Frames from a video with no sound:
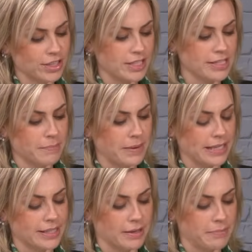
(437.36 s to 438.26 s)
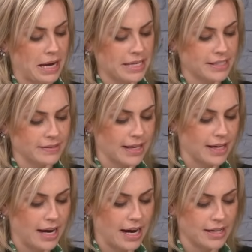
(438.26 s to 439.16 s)
I just nip back to the batting
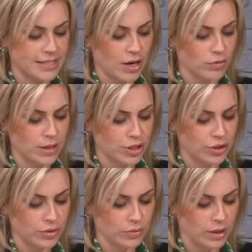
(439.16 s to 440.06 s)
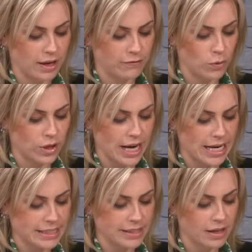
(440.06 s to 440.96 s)
there, Daryl Mitchell,
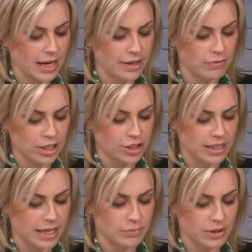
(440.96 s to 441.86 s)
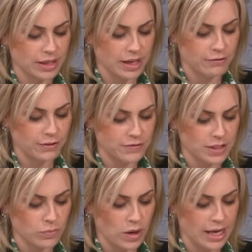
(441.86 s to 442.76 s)
48 tonight, Rutchin again with a
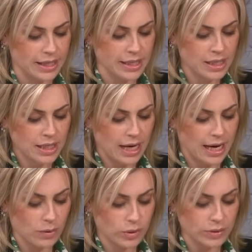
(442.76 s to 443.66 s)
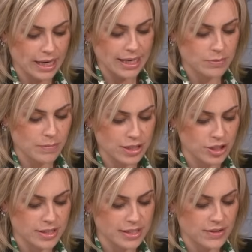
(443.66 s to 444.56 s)
51, Will Young, as we
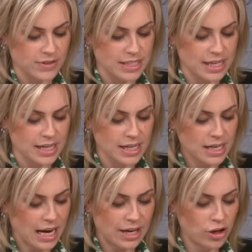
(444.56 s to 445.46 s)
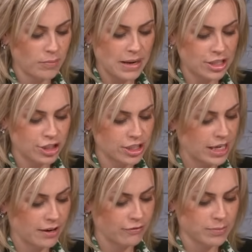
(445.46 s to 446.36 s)
mentioned, 70. Not much
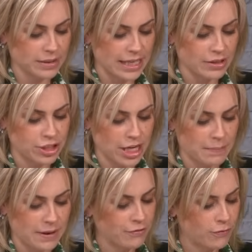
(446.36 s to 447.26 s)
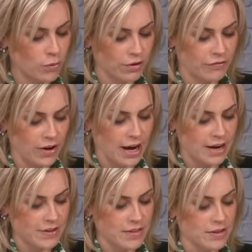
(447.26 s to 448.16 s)
from Glenn or Chappie, 4 and
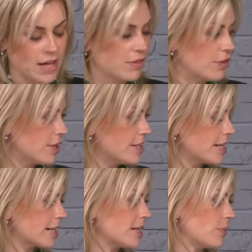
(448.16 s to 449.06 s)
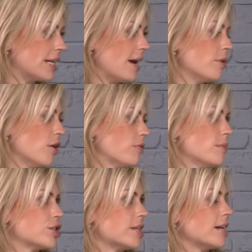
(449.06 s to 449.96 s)
5, and then that 36 that we cameo from
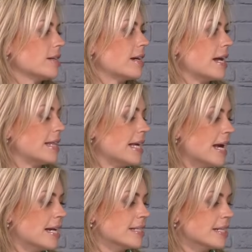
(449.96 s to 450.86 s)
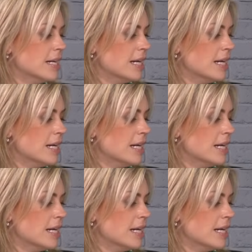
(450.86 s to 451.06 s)
Mitch Santner at the end.